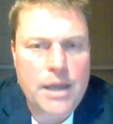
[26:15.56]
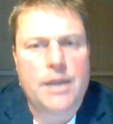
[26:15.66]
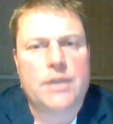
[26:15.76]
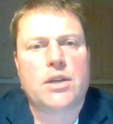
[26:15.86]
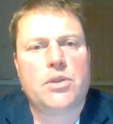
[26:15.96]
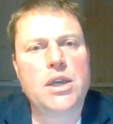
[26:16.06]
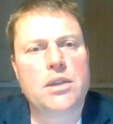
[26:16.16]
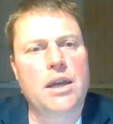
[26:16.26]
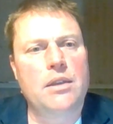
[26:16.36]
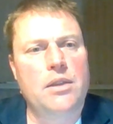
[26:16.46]
So I think
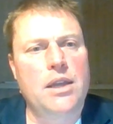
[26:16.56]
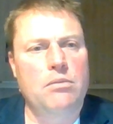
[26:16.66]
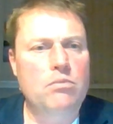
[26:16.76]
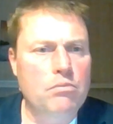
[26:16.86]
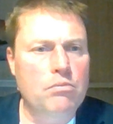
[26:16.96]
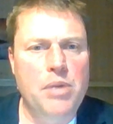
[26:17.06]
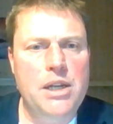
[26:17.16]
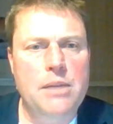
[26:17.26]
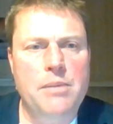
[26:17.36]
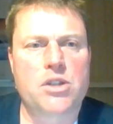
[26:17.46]
that
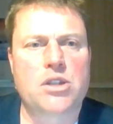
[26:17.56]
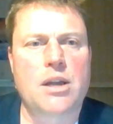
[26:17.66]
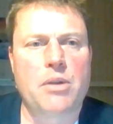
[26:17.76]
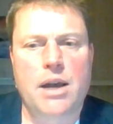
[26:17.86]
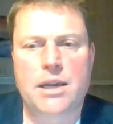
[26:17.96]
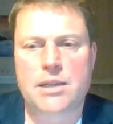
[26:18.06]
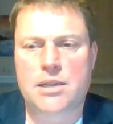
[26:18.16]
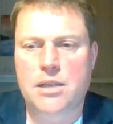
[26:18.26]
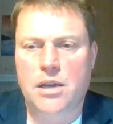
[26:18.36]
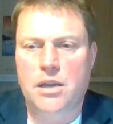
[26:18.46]
pretty much summarizes
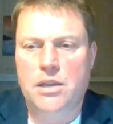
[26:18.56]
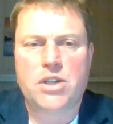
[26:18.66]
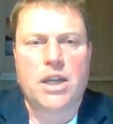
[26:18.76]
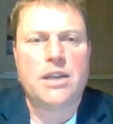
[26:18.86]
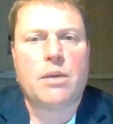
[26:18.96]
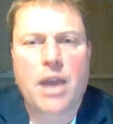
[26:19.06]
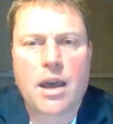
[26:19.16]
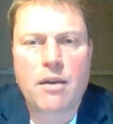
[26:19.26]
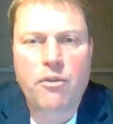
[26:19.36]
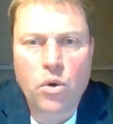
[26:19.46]
the agenda we
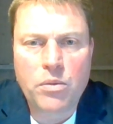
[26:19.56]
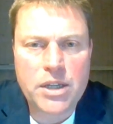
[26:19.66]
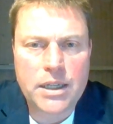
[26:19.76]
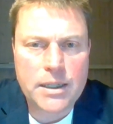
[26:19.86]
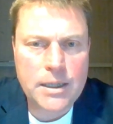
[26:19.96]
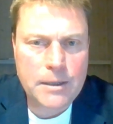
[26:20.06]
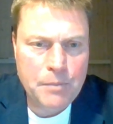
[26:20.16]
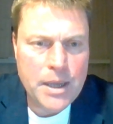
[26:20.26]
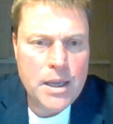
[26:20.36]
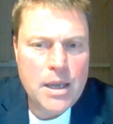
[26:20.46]
have forward, and
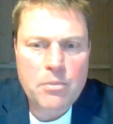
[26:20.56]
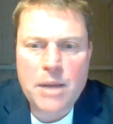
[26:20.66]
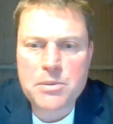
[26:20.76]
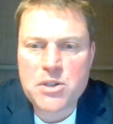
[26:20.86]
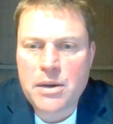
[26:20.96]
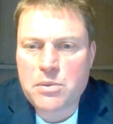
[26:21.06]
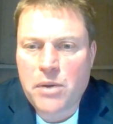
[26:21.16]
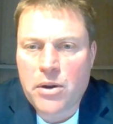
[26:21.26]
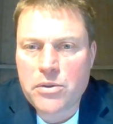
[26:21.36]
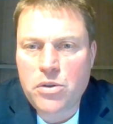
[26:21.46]
perhaps there is
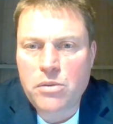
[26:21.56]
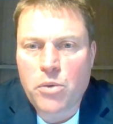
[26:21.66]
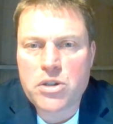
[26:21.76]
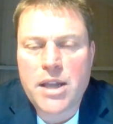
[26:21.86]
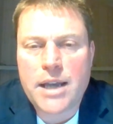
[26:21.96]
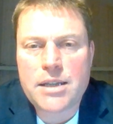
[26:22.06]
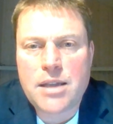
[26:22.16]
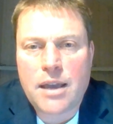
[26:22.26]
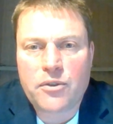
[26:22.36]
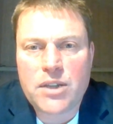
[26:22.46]
one or two more slides
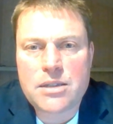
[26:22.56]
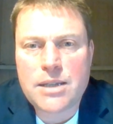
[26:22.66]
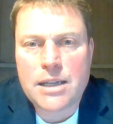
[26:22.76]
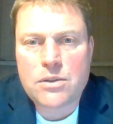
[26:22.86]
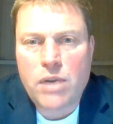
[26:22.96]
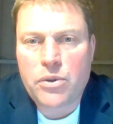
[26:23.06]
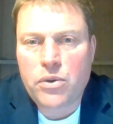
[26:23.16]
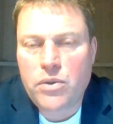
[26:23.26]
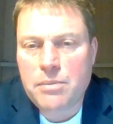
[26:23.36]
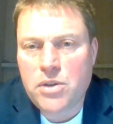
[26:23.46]
left. Let's run
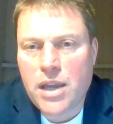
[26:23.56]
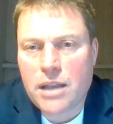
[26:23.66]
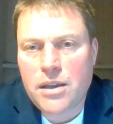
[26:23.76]
through them to get the